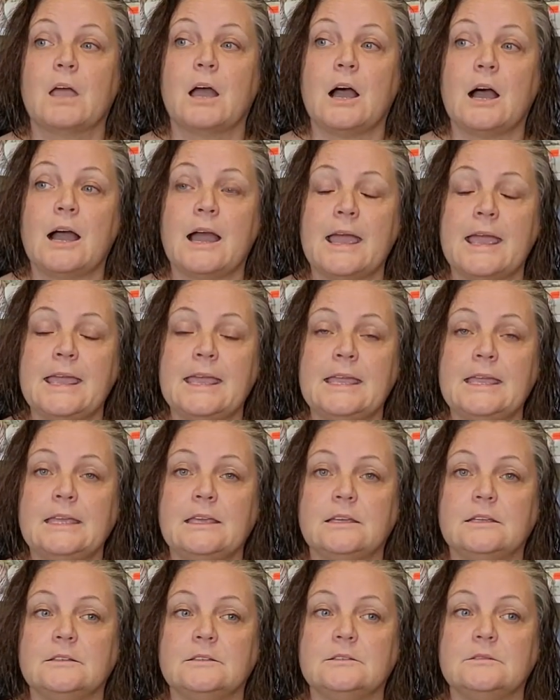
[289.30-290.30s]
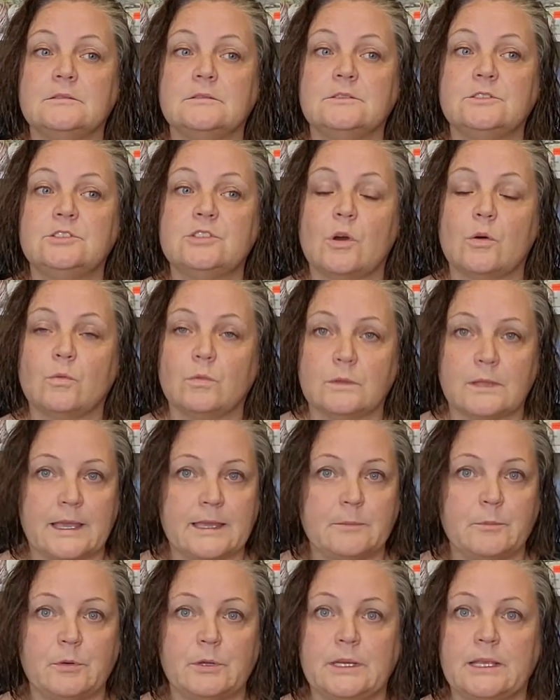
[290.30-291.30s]
I don't
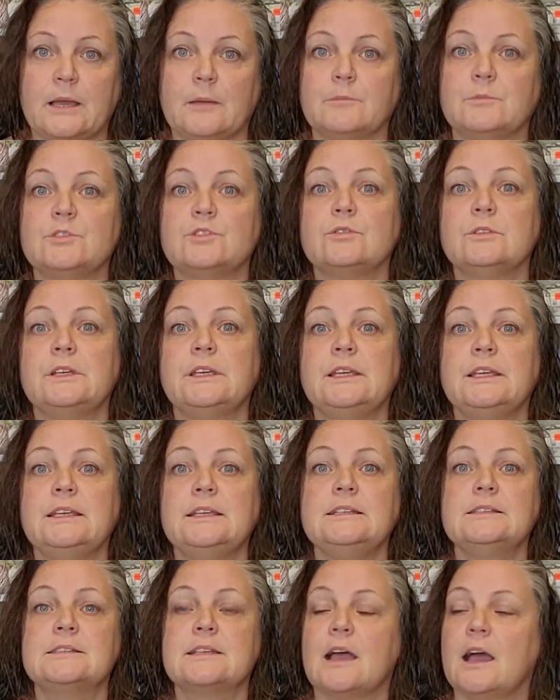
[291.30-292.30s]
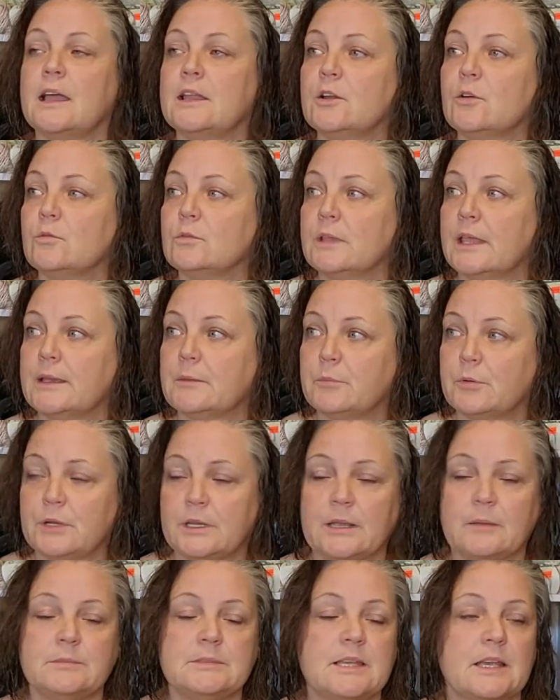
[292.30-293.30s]
like putting up trees. I don't like
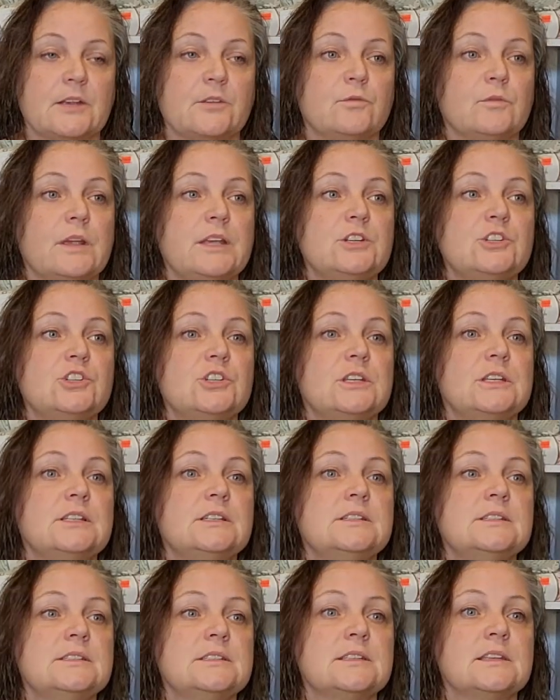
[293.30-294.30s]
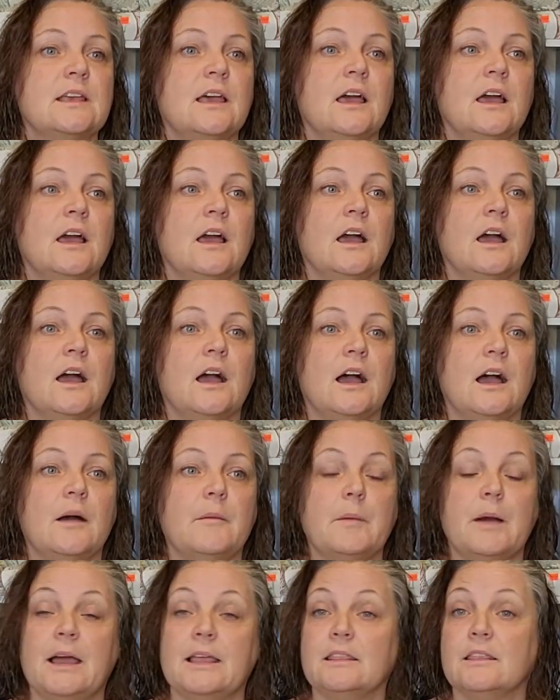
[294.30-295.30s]
putting up decorations.
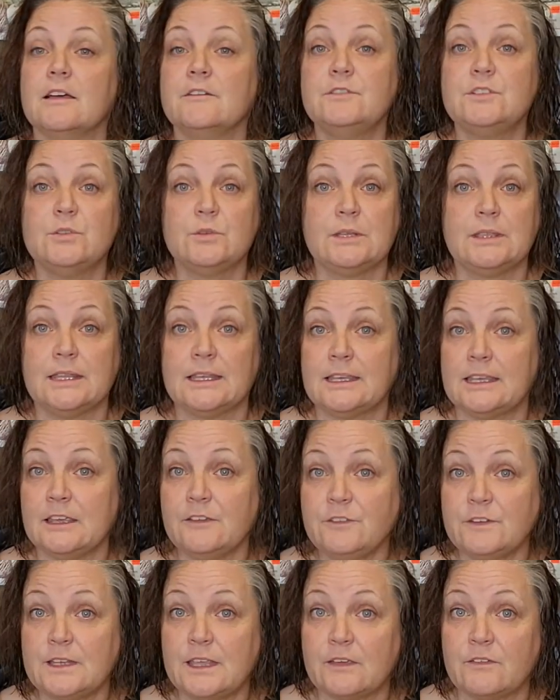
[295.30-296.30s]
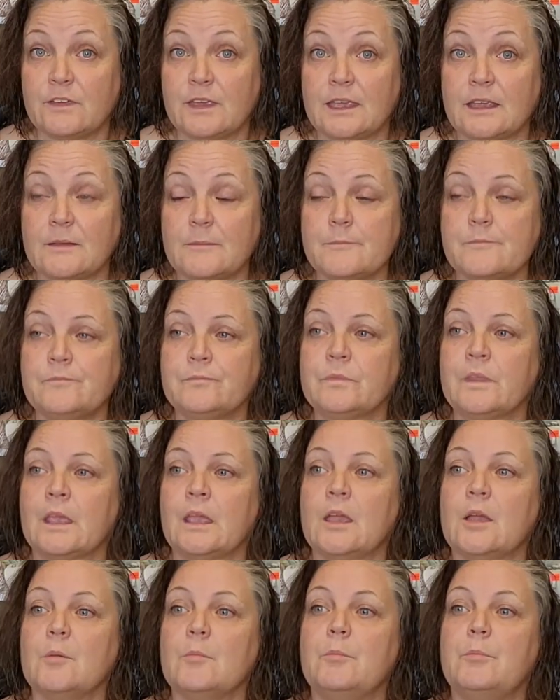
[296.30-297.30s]
I love doing the gift giving,
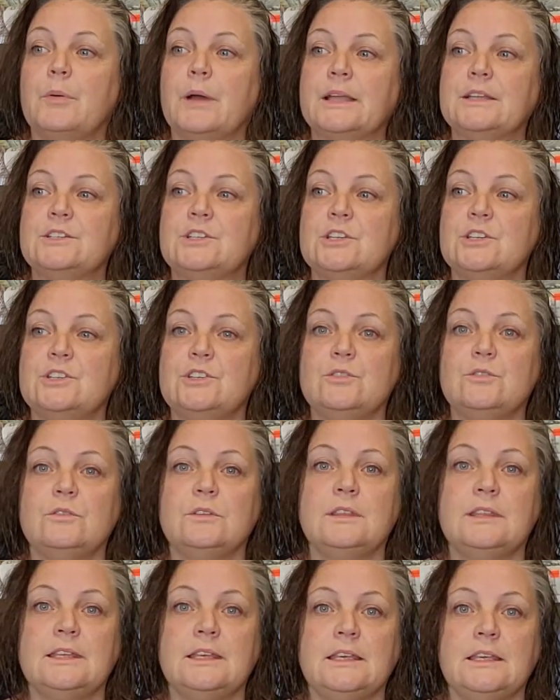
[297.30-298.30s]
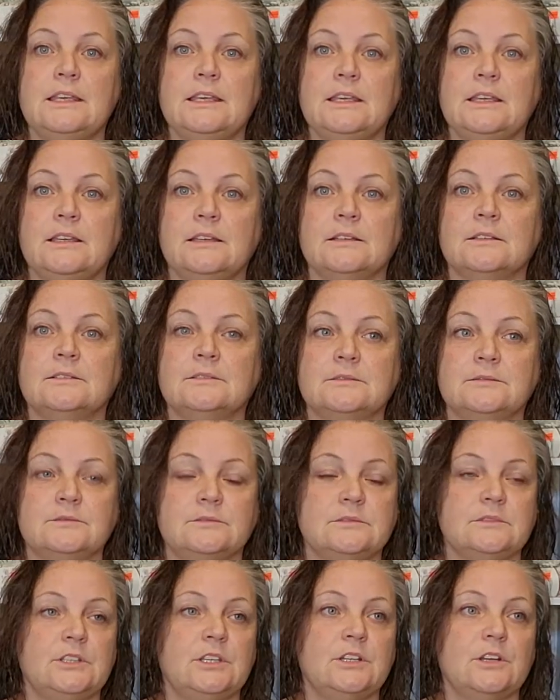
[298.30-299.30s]
but to do the,
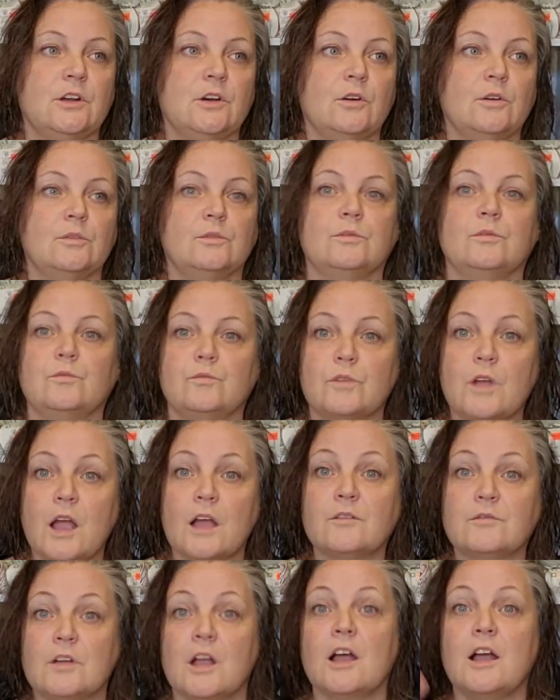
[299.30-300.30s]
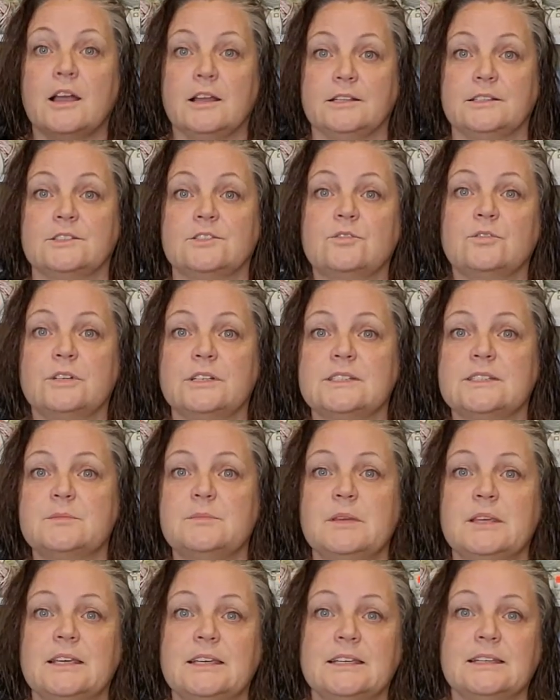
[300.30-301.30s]
you know, rah, rah, it's
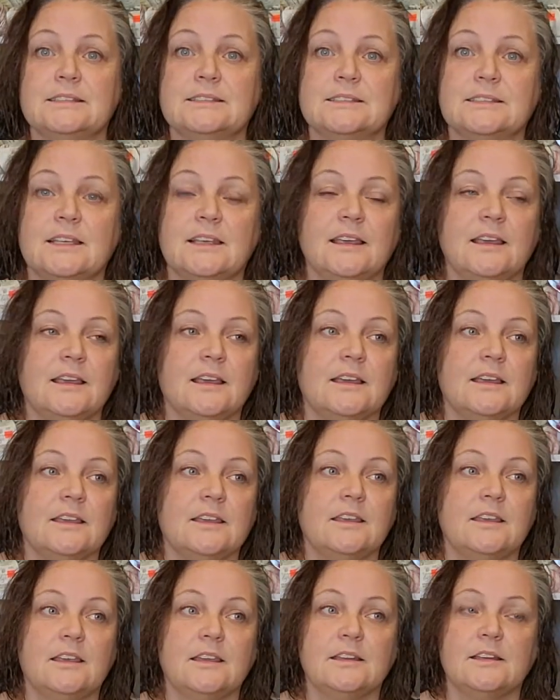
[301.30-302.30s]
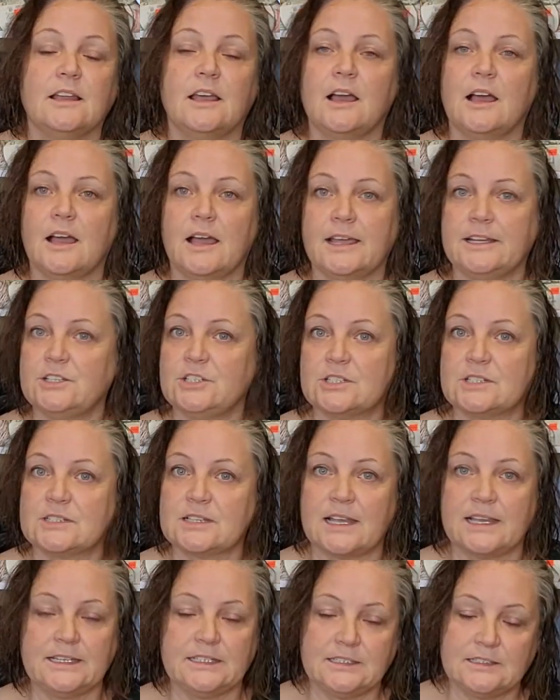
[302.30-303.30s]
Christmas. I
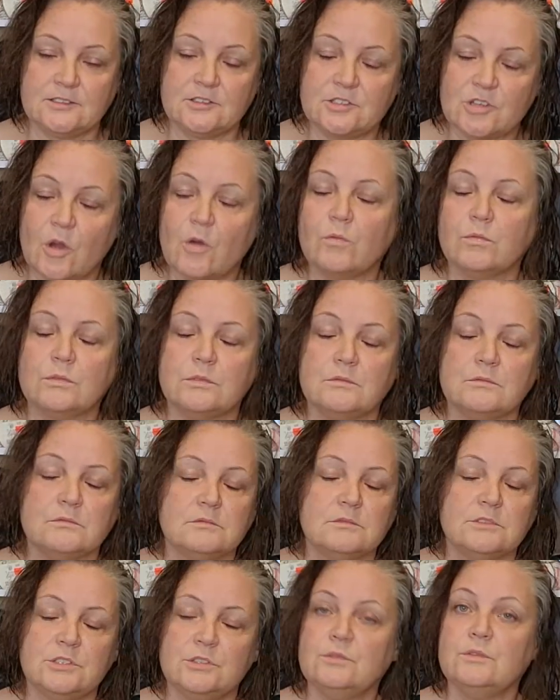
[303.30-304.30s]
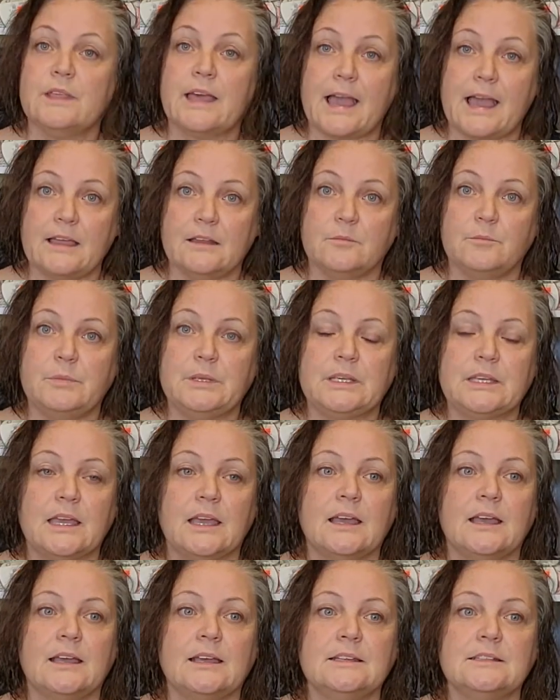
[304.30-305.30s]
don't do that
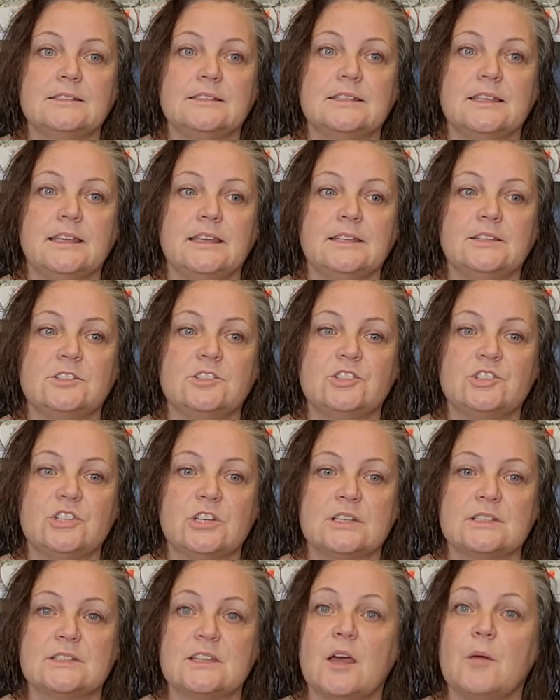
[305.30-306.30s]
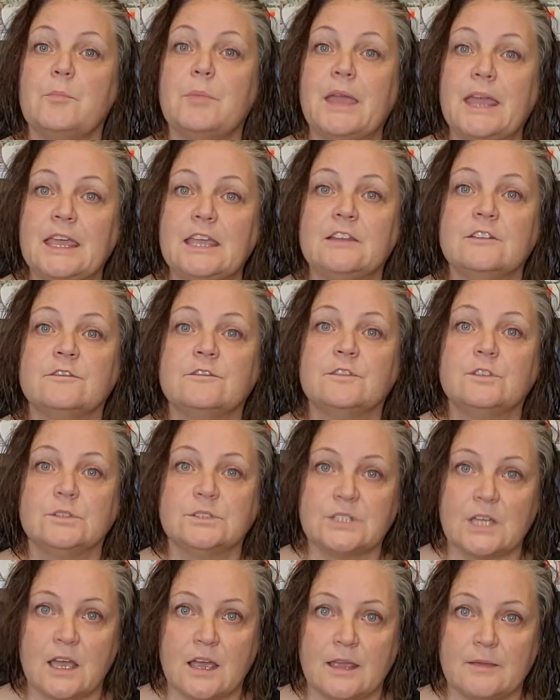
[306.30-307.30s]
because it's just a painful
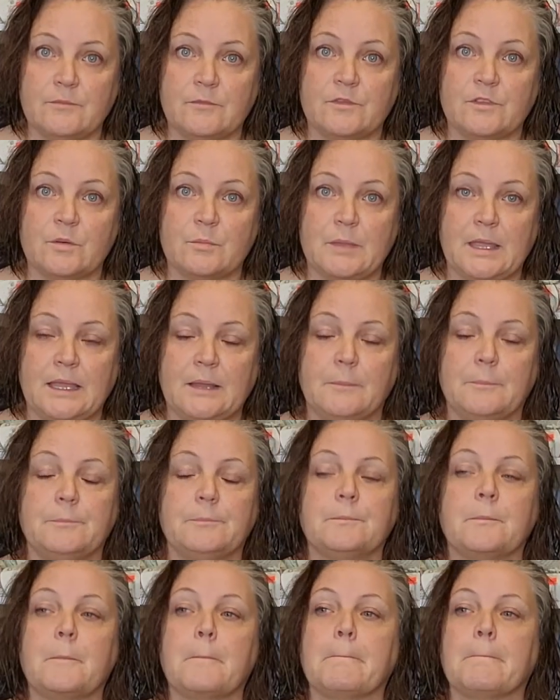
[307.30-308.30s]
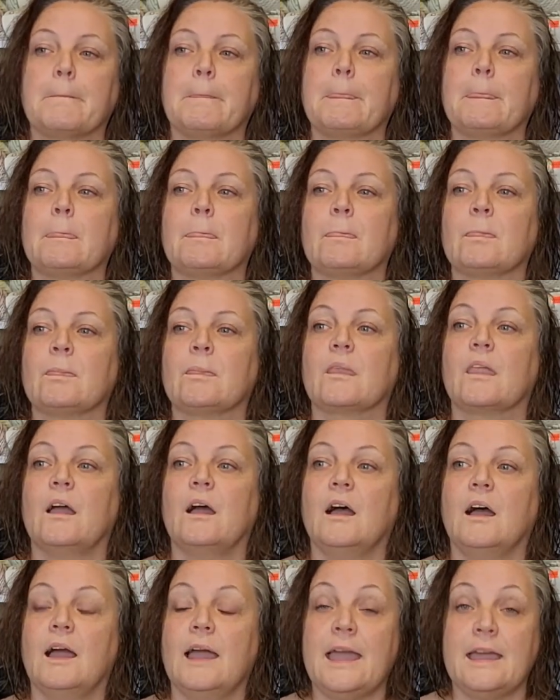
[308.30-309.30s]
time for me.
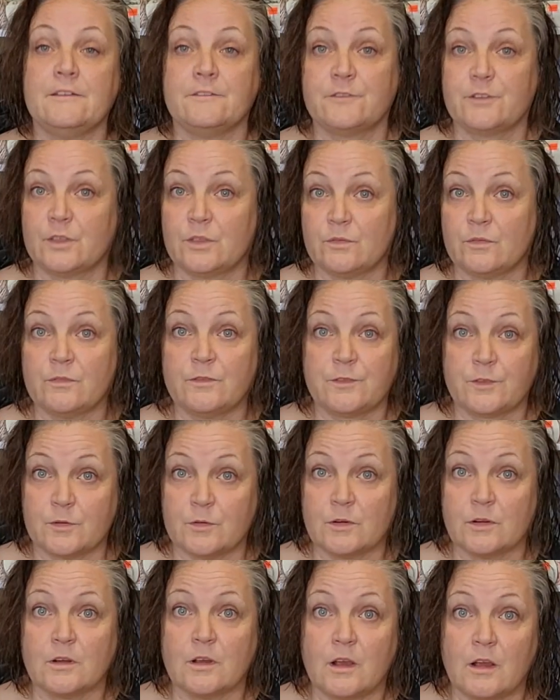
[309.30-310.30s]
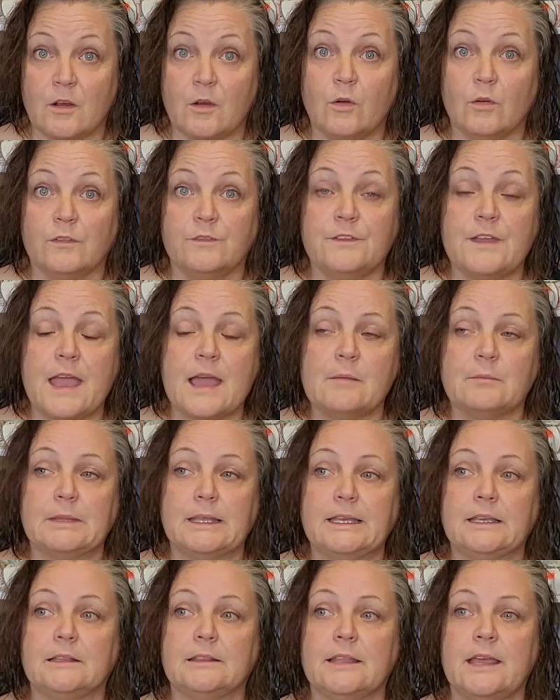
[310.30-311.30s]
And for our whole
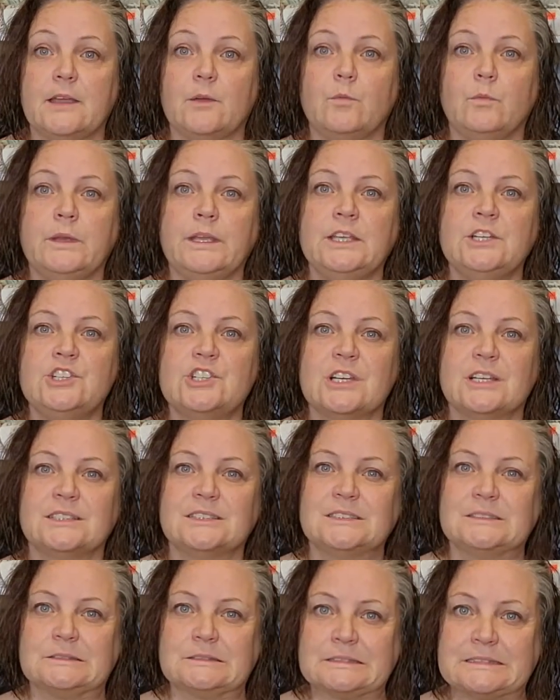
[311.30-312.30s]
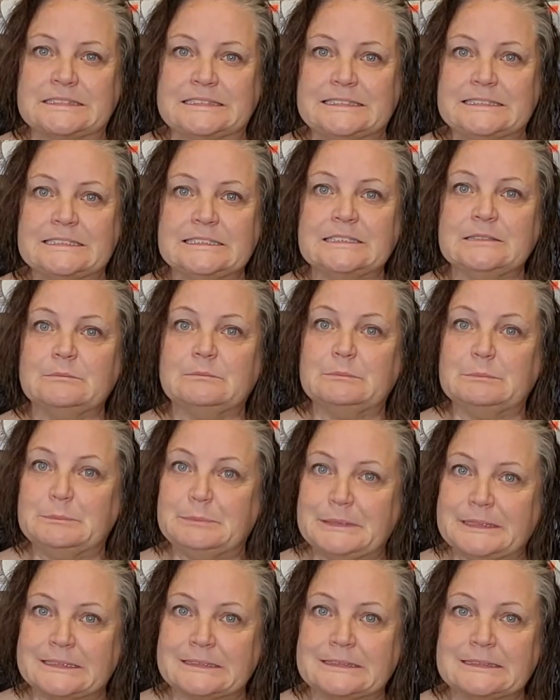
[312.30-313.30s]
family. Like, we just grin and
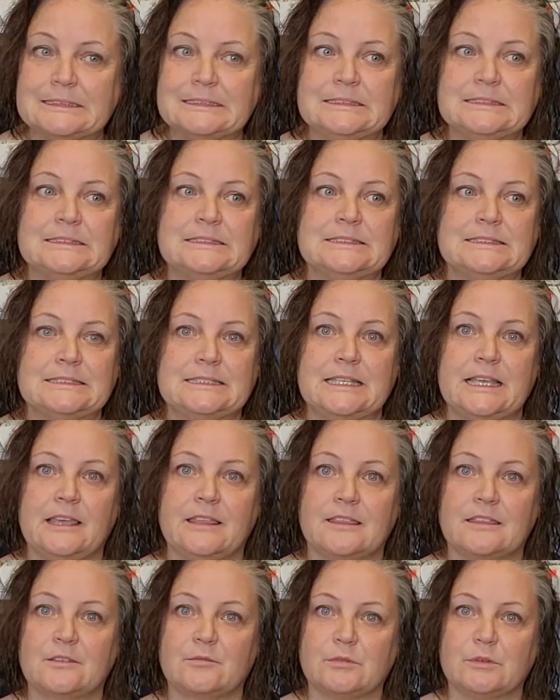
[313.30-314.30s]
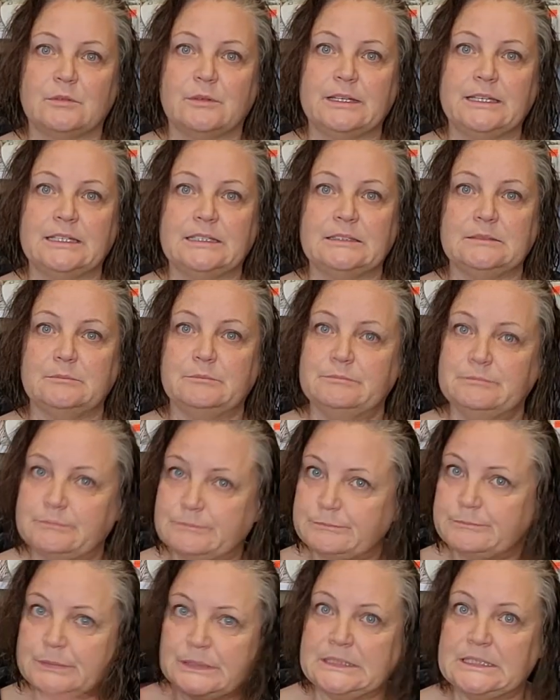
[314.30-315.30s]
bear it and just get through it and
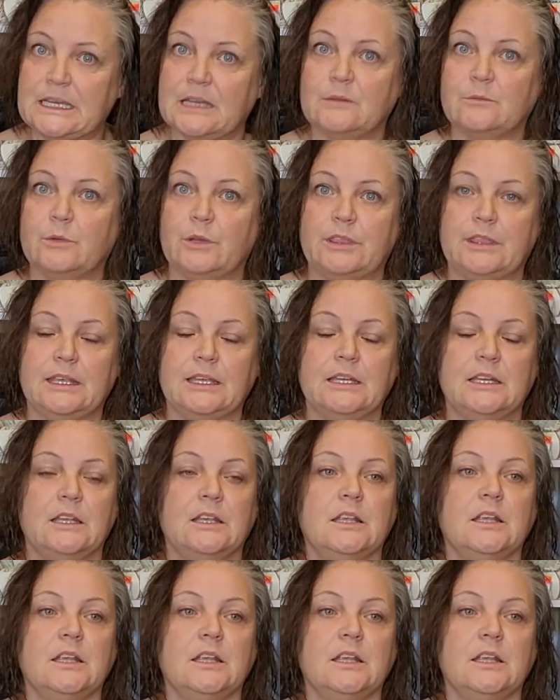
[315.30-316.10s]
be done with it.